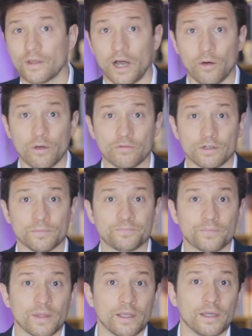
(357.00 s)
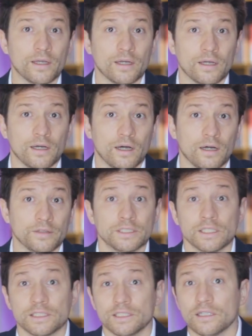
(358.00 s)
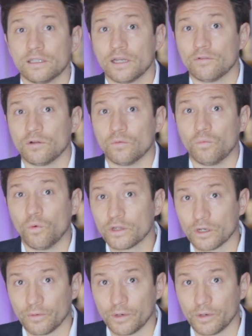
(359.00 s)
However, uh, this is still level one